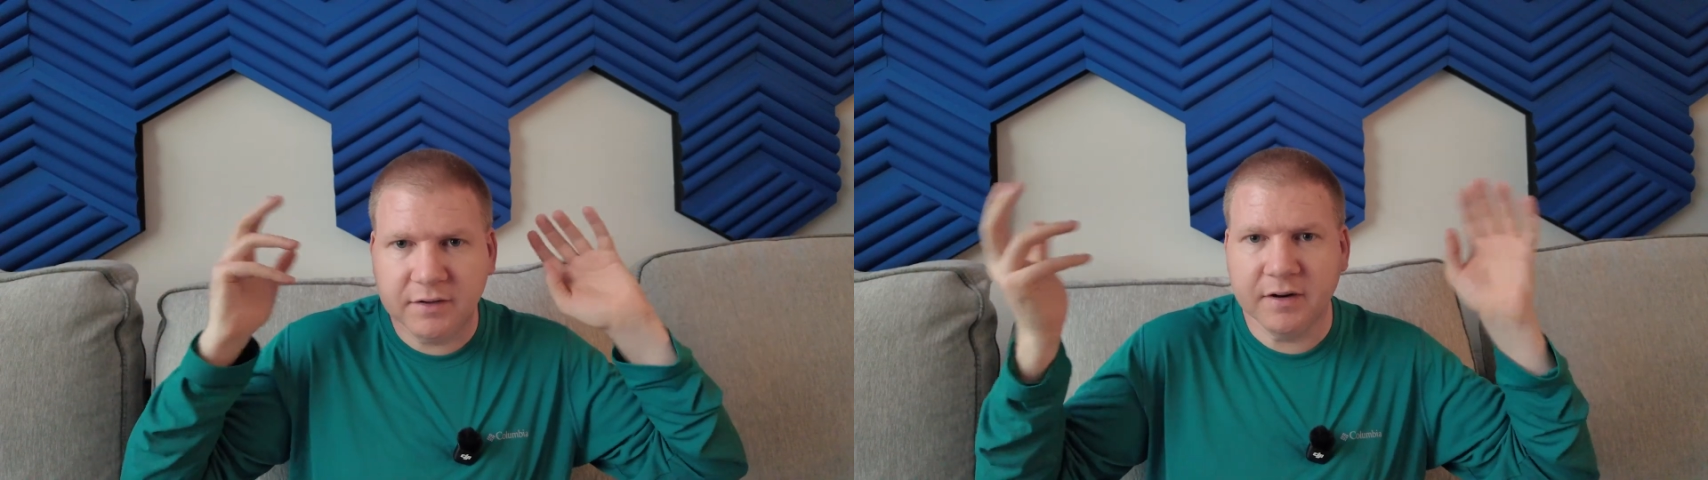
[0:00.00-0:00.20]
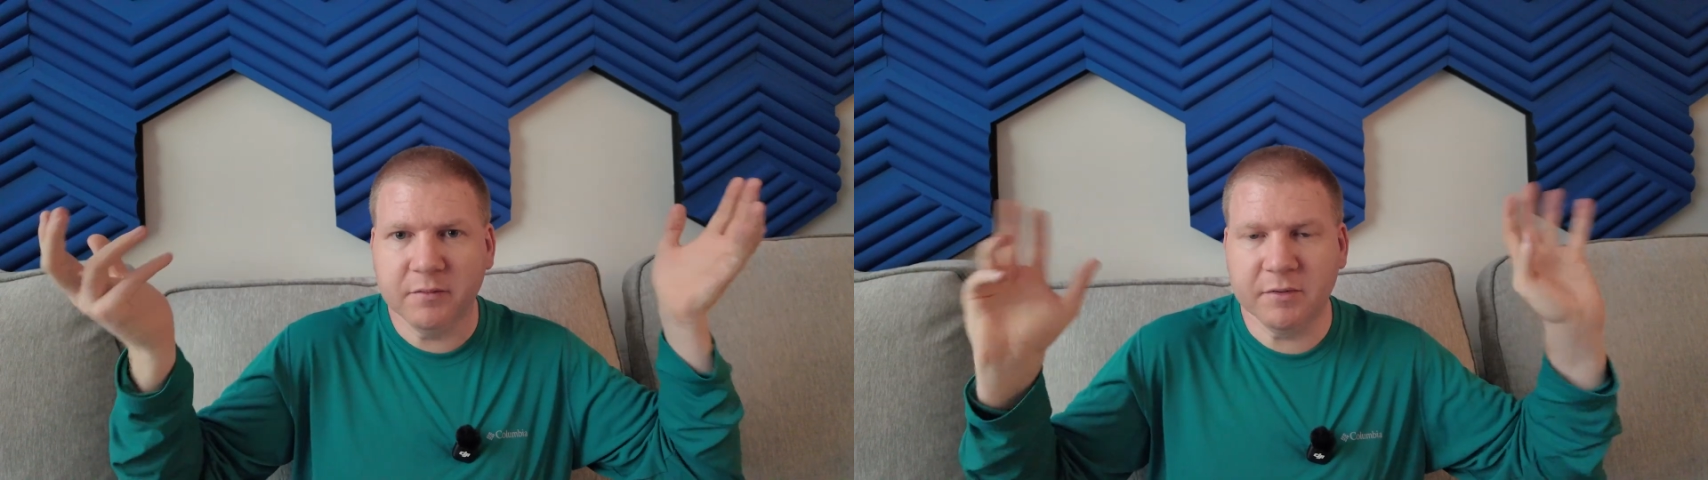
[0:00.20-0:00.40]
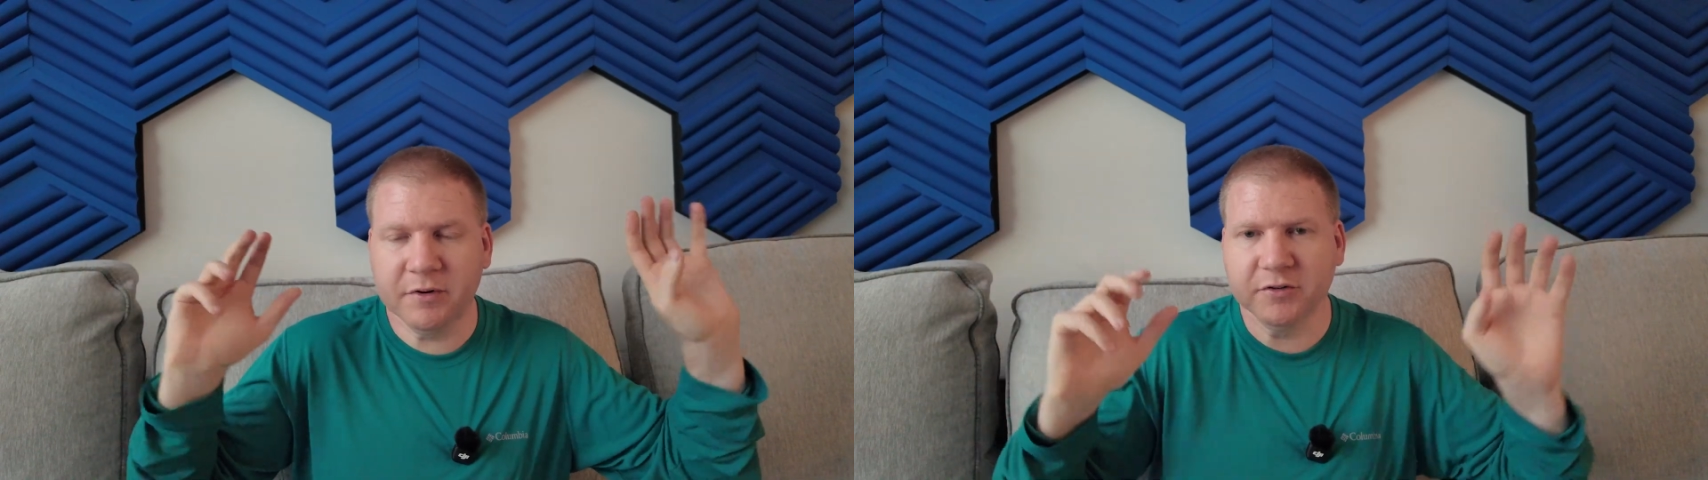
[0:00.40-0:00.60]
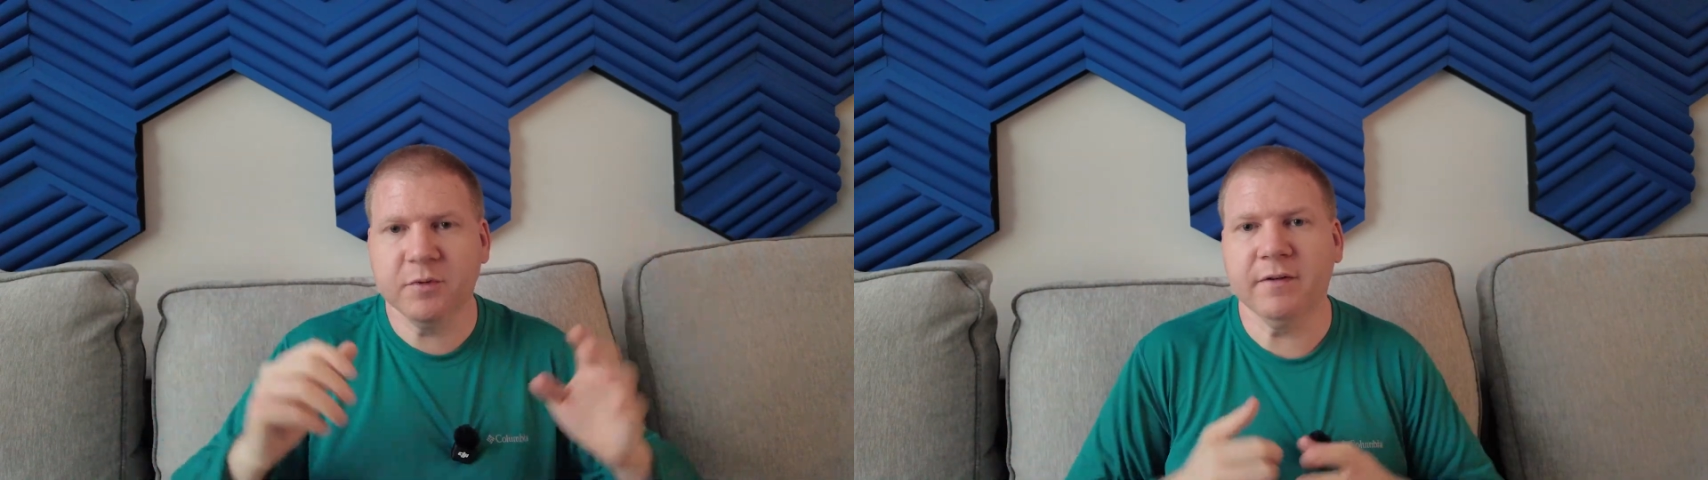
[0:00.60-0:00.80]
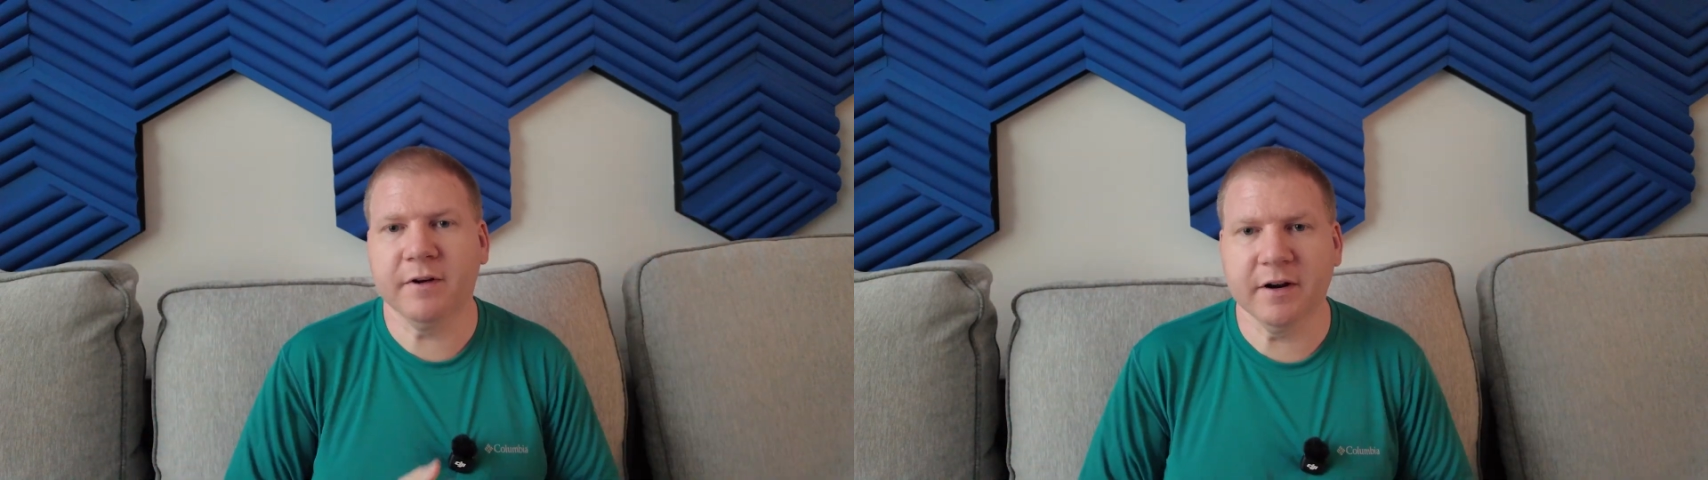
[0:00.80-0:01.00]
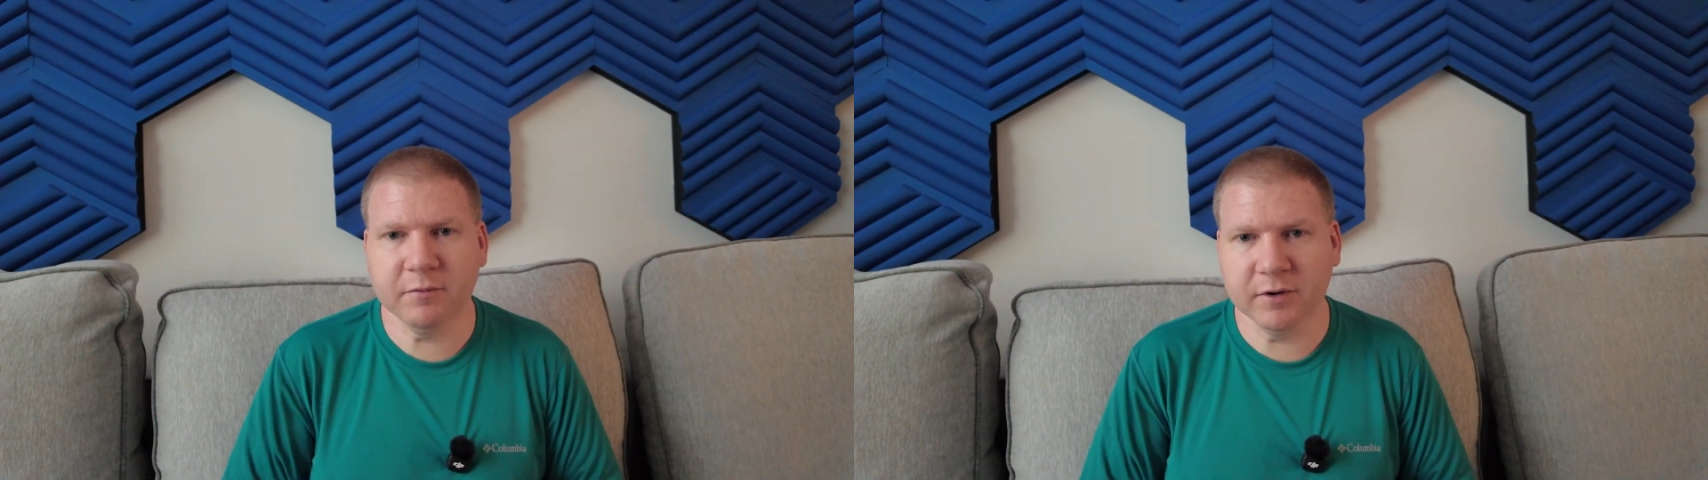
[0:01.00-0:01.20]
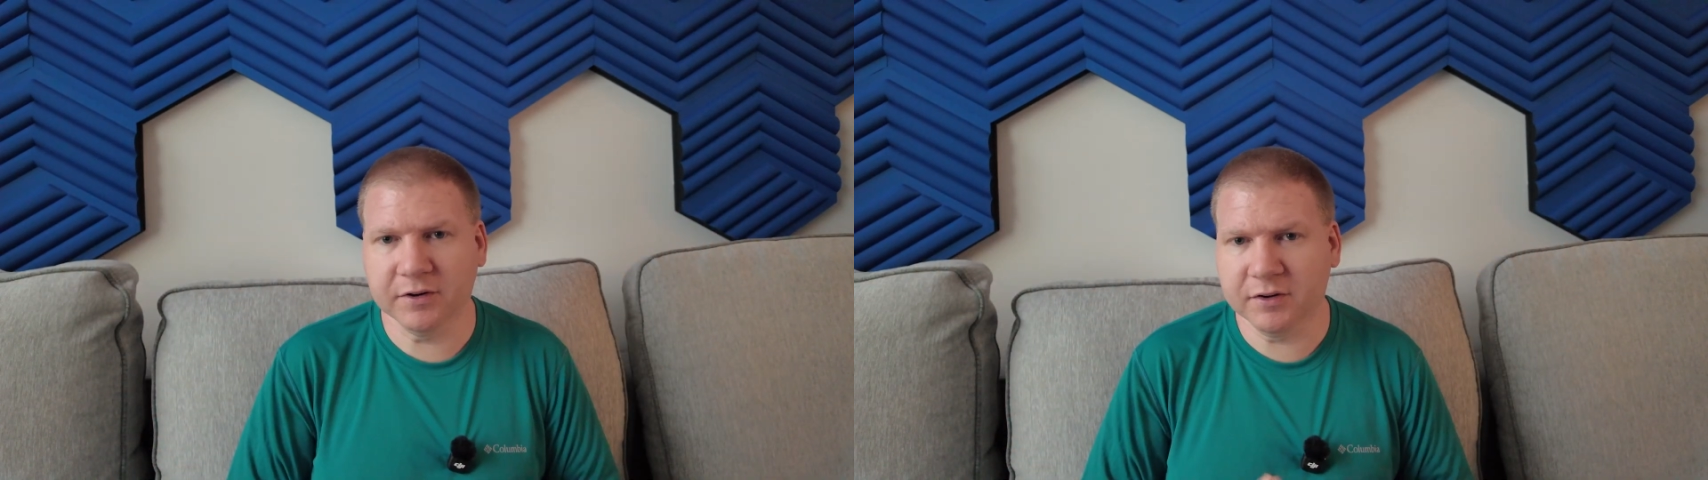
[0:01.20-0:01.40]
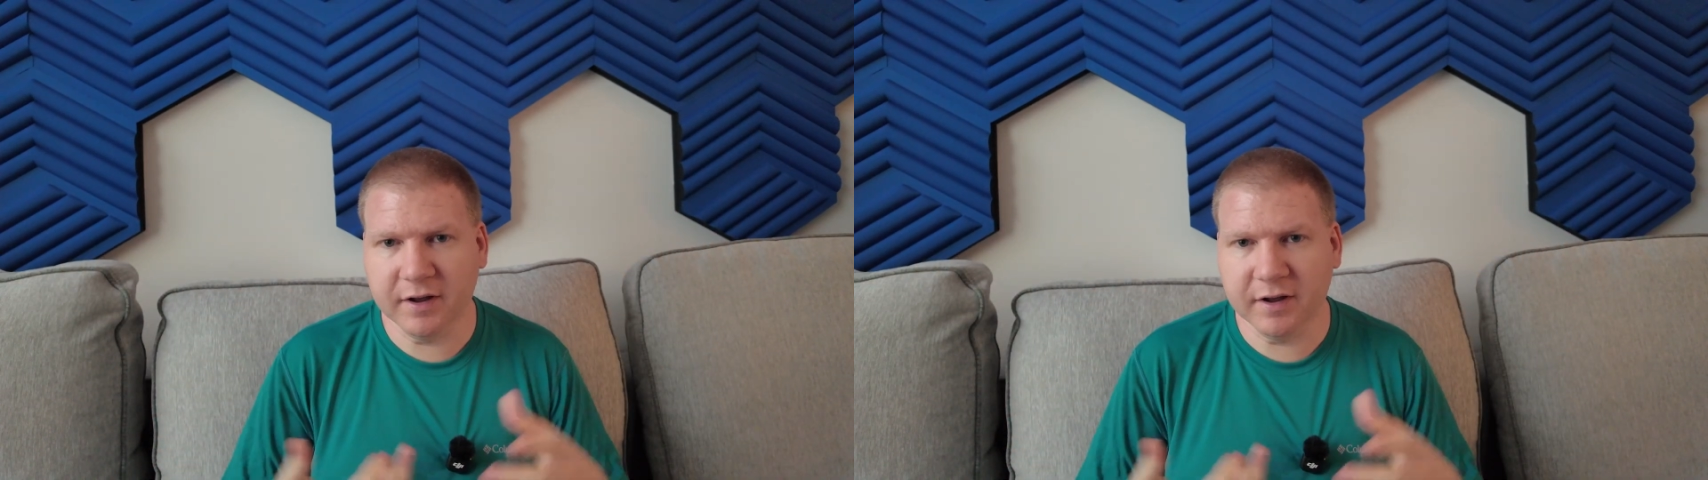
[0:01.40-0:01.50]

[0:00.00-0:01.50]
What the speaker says: city with a bunch of Wi-Fi networks,